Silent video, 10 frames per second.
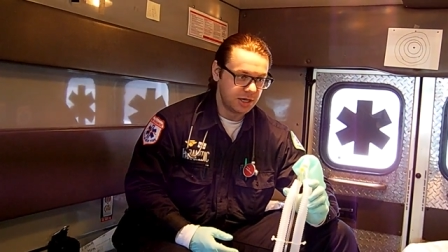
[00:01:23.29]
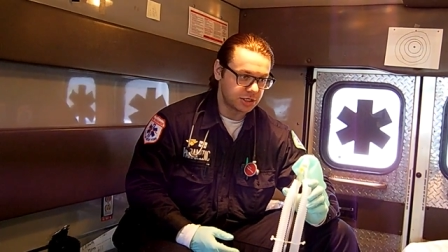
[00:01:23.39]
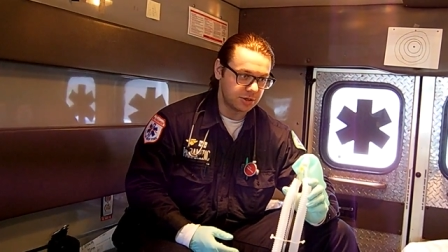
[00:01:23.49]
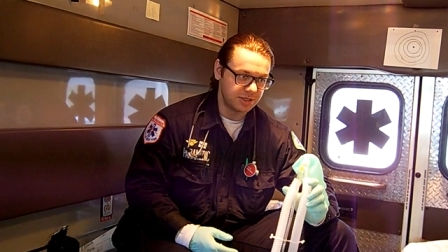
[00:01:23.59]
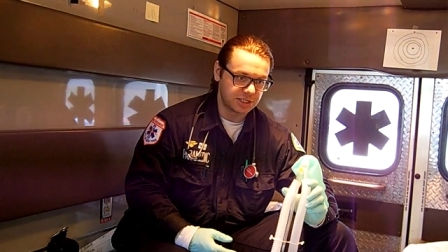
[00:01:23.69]

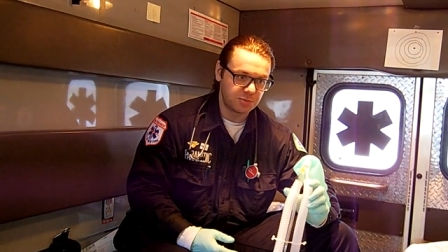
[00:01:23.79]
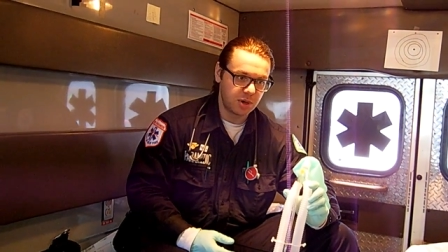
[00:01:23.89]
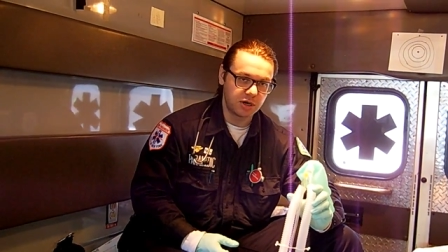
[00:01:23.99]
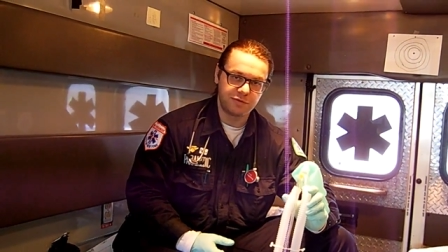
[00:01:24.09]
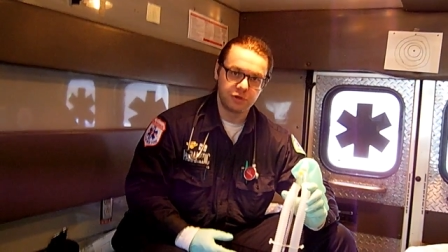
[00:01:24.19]
So it doesn't
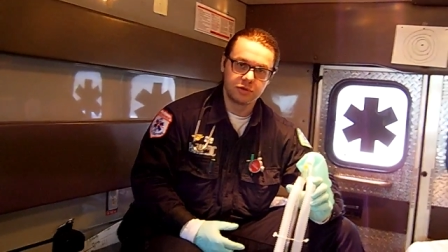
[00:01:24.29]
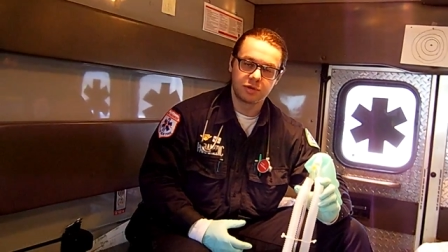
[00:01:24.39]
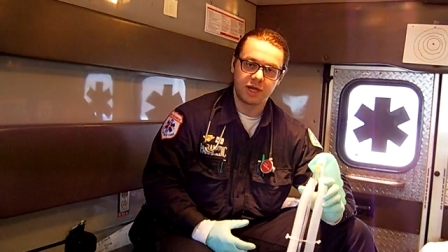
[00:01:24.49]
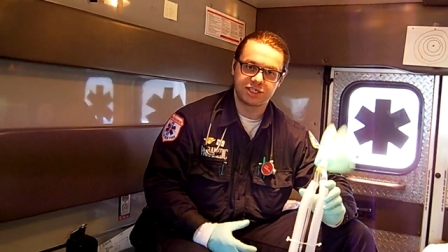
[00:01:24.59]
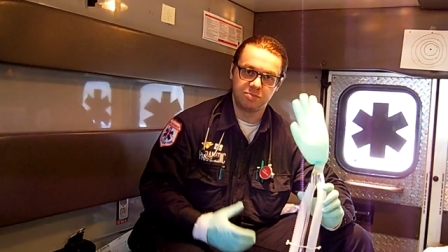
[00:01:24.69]
matter if you
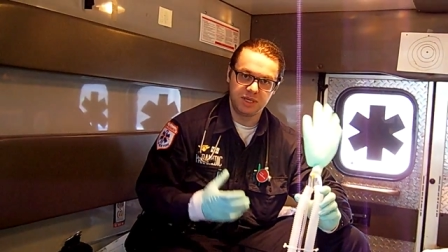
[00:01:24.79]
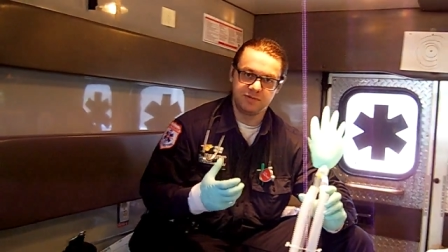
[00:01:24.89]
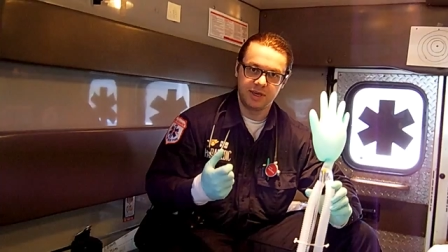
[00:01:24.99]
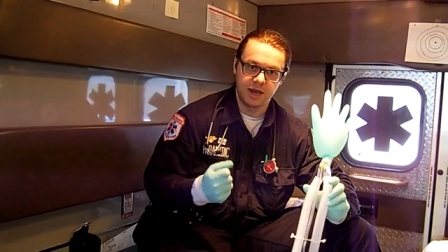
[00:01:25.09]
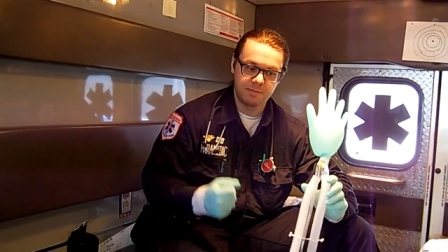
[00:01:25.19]
utilize a
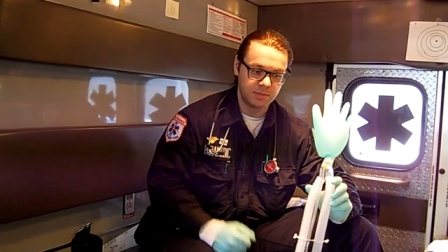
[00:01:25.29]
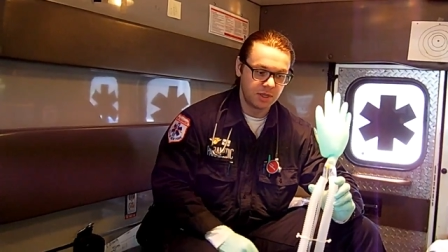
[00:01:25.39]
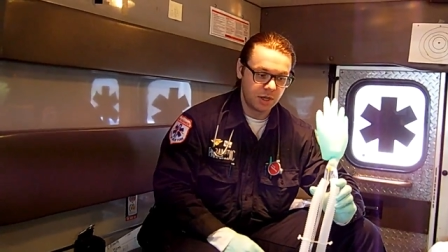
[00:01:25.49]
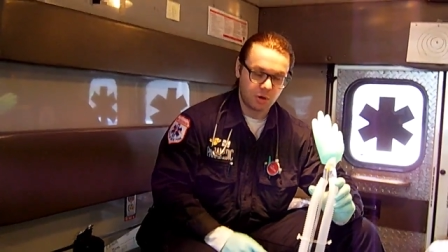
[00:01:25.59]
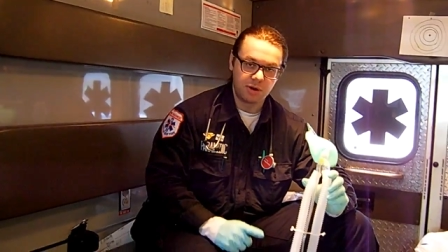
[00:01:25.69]
BVM
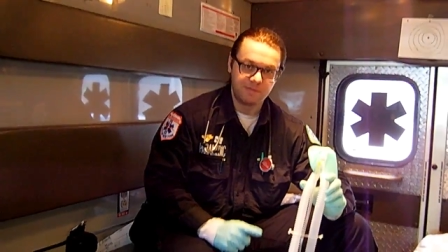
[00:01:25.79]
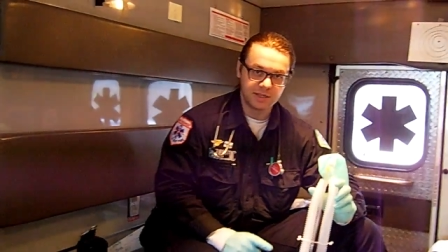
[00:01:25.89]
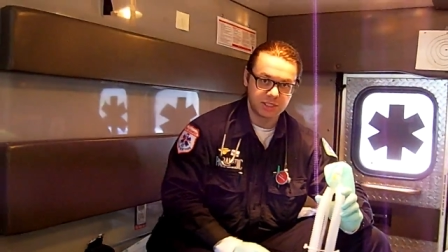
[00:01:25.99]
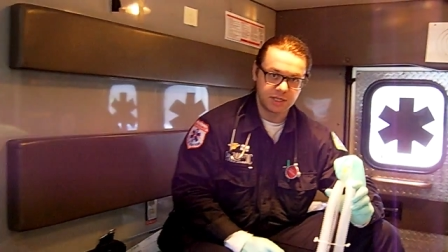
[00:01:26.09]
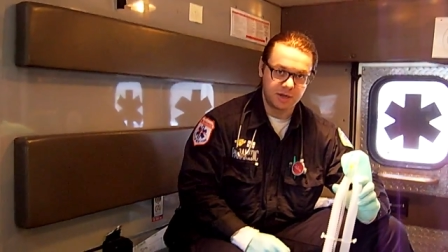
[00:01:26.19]
or a
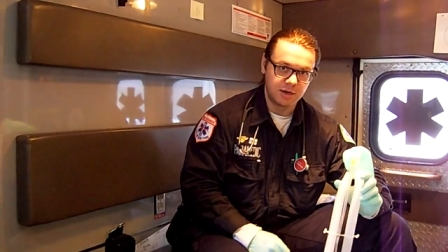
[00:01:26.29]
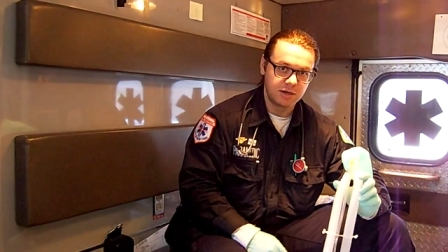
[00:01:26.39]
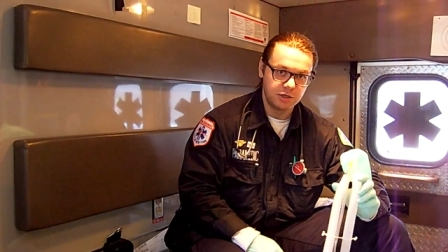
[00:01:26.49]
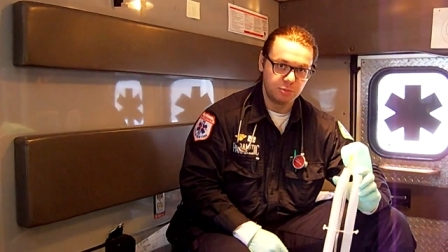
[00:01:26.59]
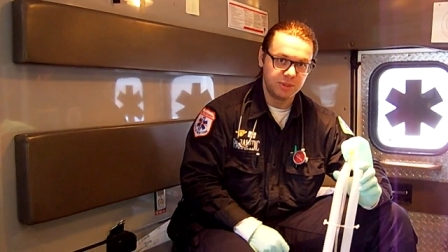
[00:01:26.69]
ventilator,
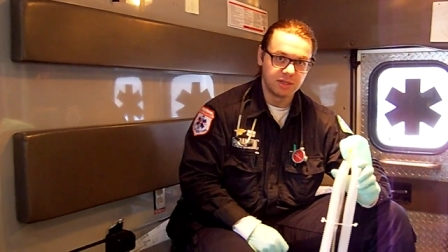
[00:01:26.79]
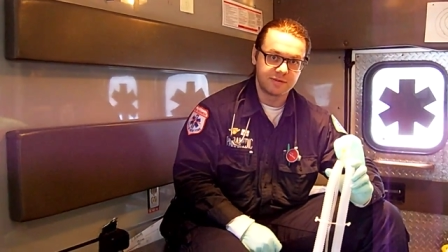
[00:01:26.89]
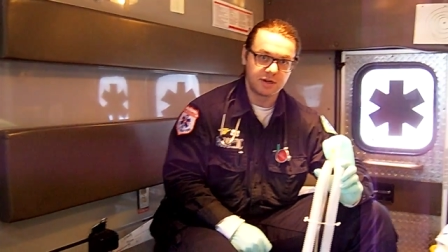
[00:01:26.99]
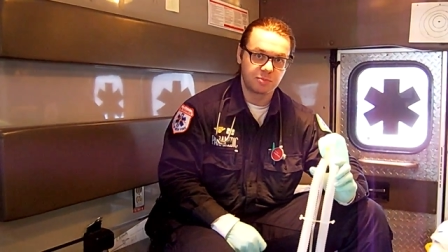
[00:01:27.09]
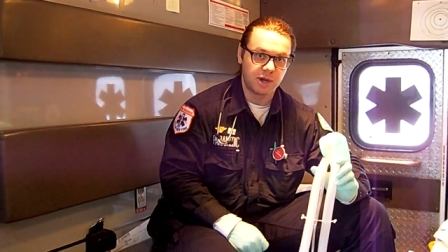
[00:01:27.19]
you'll be
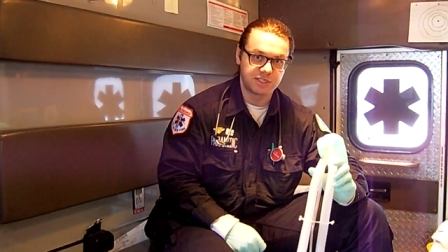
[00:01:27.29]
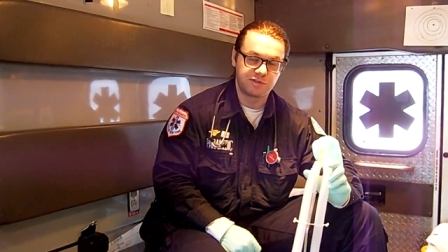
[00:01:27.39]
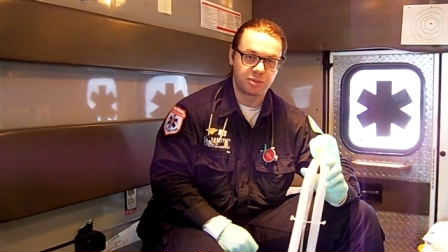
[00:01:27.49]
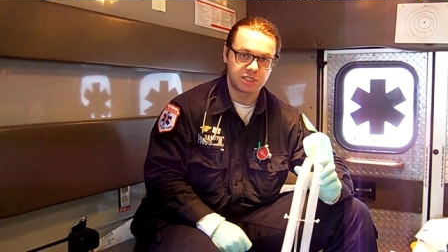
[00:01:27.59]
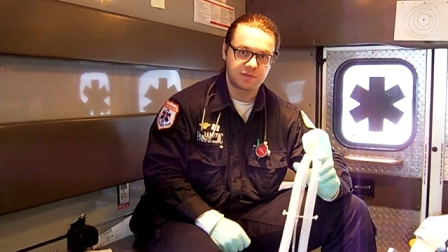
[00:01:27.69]
delivering
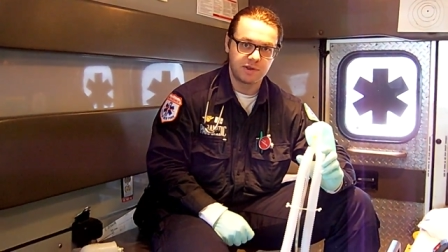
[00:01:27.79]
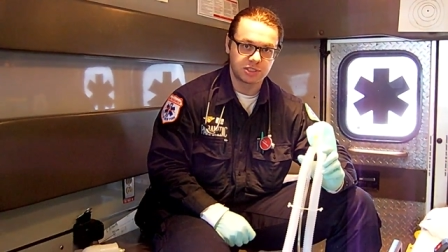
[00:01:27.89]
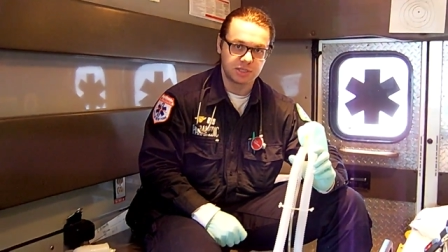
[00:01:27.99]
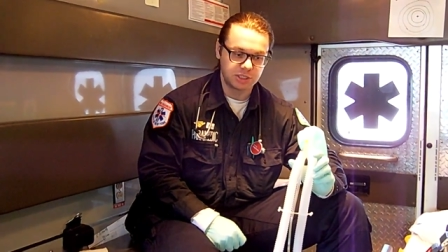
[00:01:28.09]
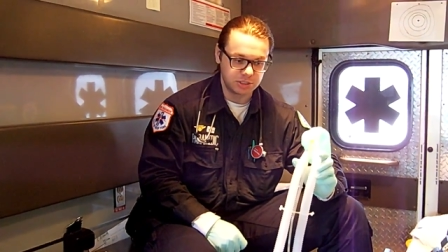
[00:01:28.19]
positive pressure
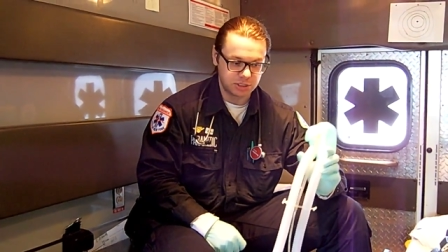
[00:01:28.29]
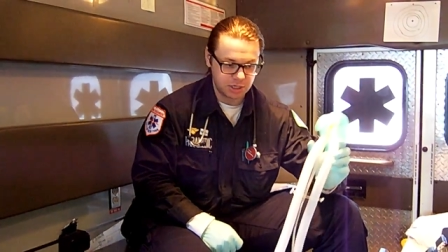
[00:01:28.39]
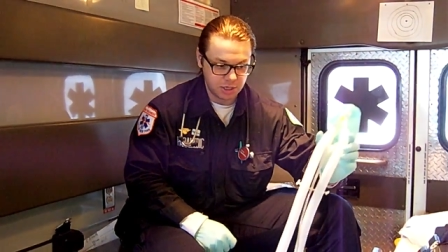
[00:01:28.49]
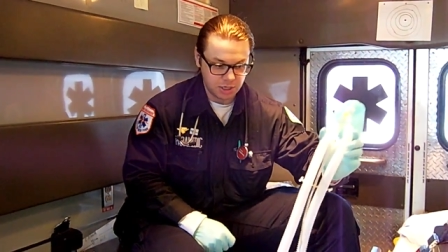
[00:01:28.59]
ventilations.